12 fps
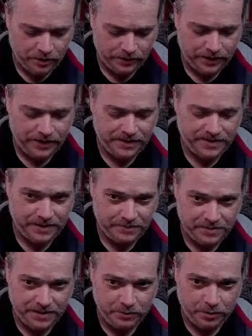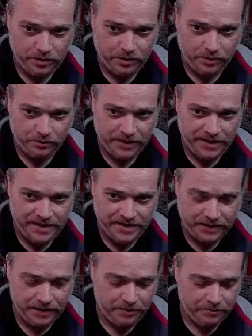a lot of times they will already
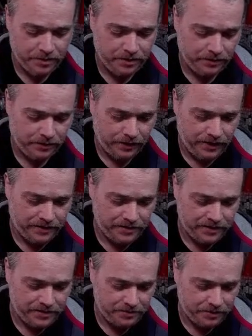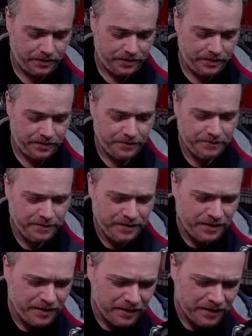come like this right here.
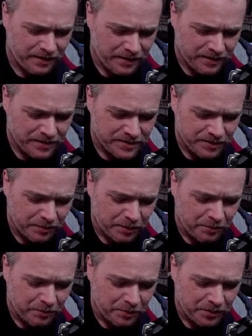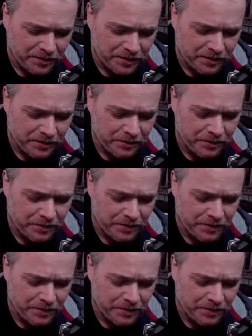So what we want to do,